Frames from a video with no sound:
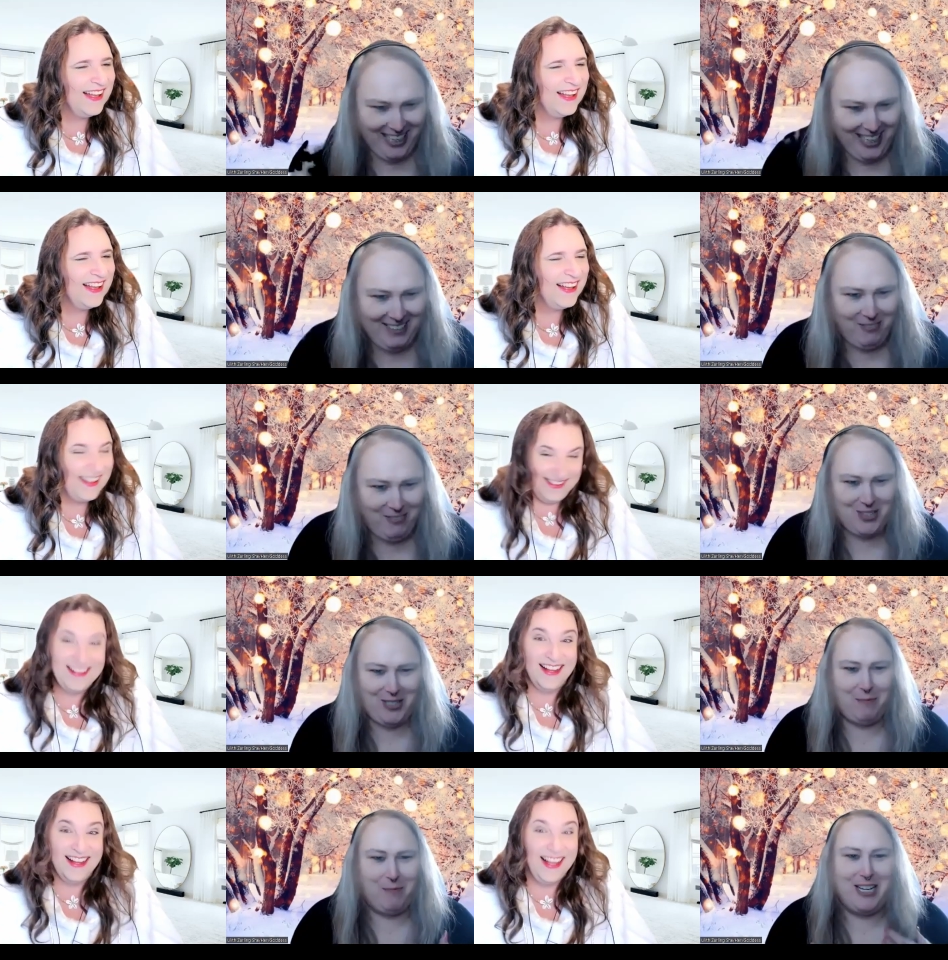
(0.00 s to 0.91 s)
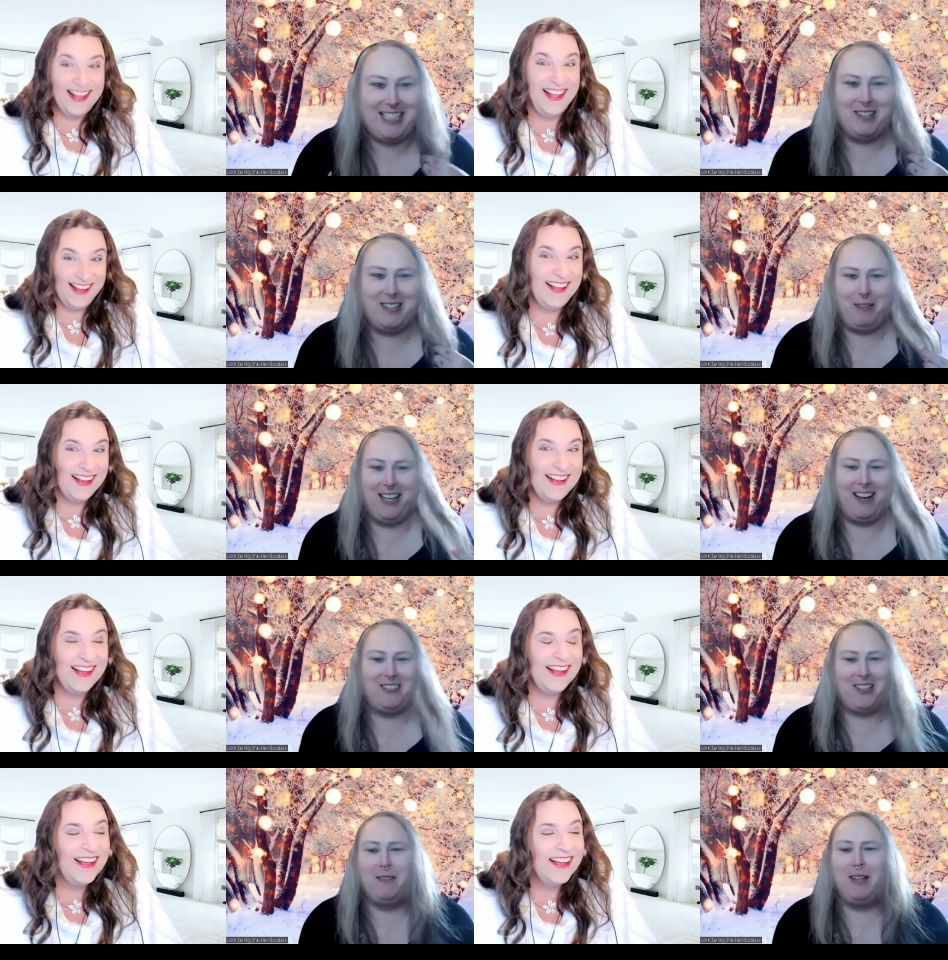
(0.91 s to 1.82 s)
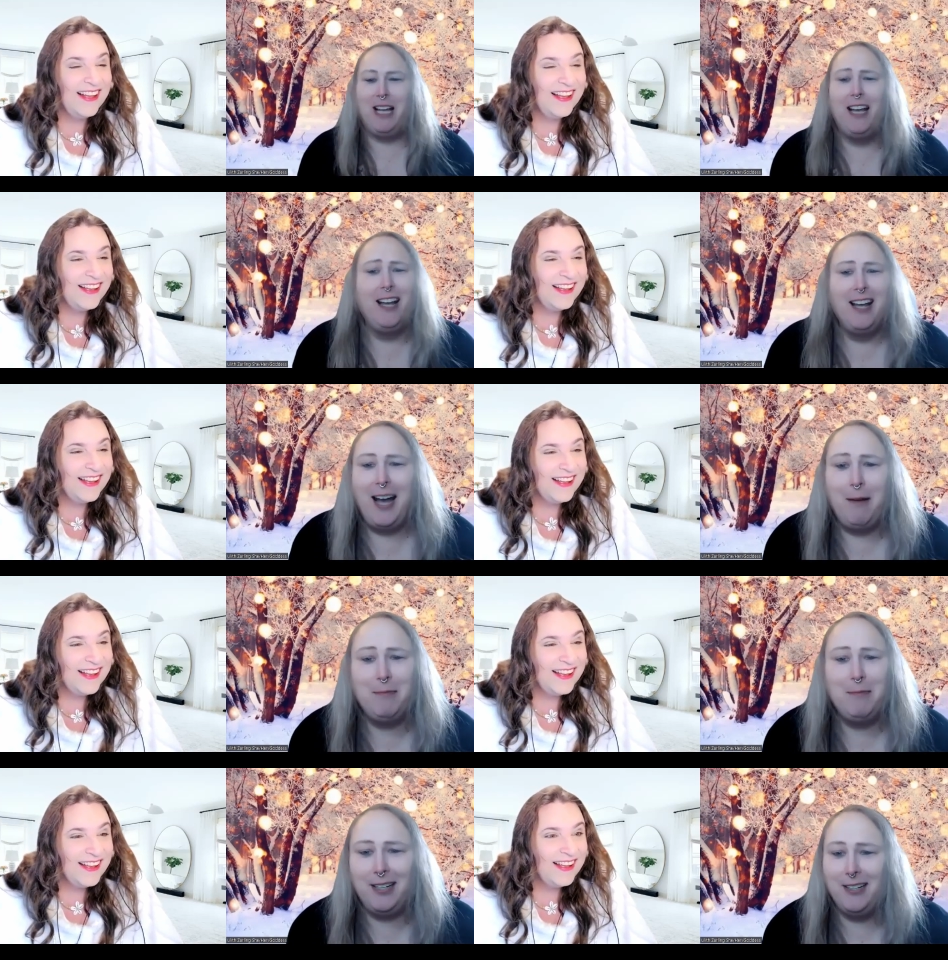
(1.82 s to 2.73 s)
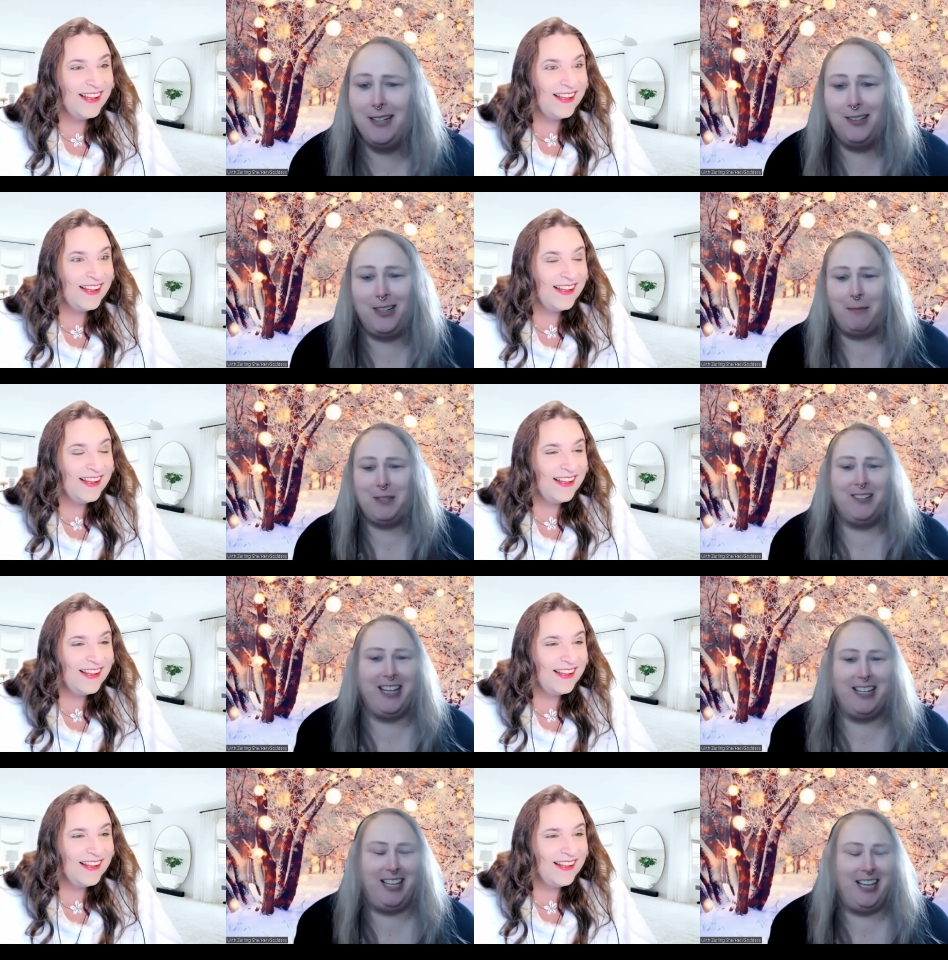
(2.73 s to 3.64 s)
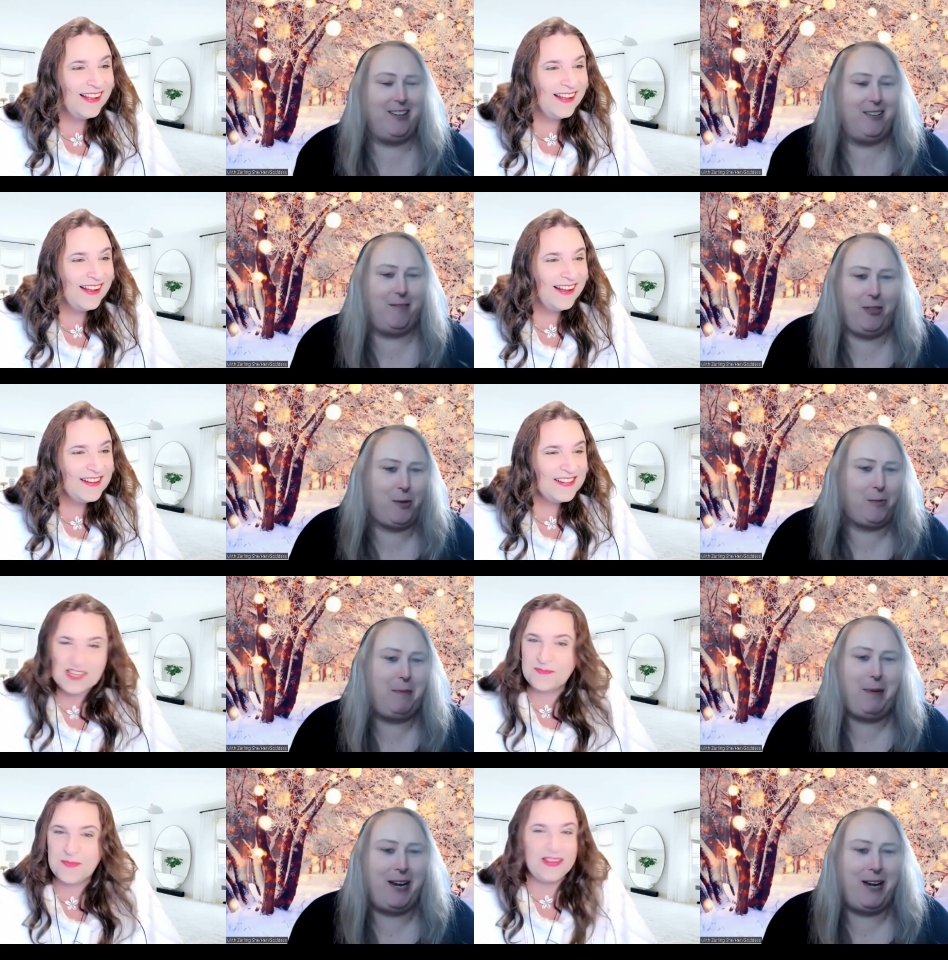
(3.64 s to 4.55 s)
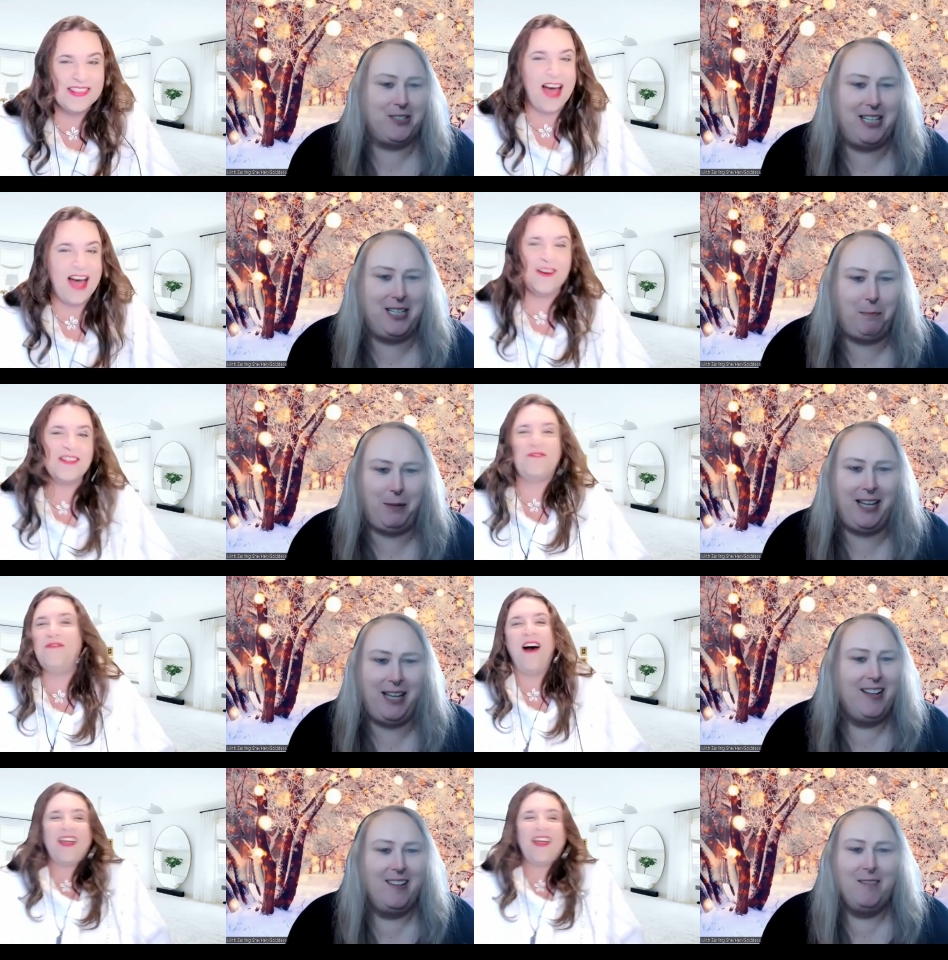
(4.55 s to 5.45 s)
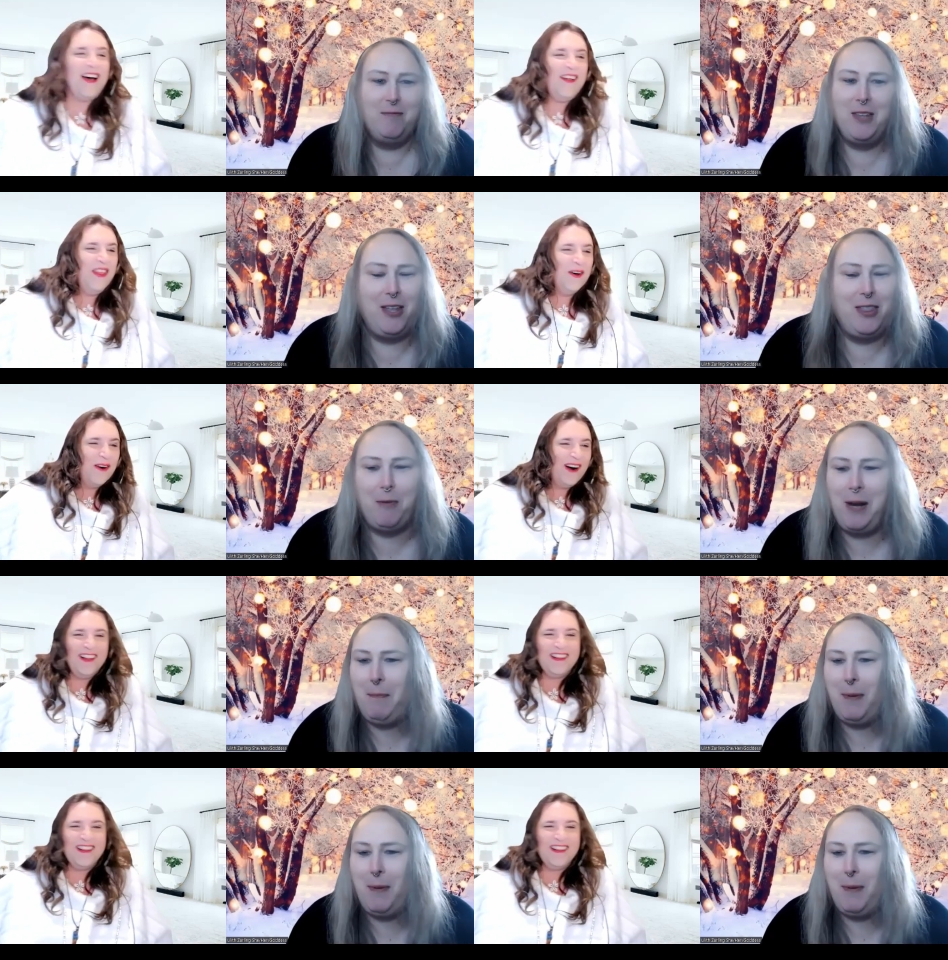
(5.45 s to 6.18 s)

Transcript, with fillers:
Speaker 1: Like for some reason, I was playoff, So I'm like, I'm just gonna go. I'm just gonna get like three pairs. Be loud of these bla- as fuck out in the three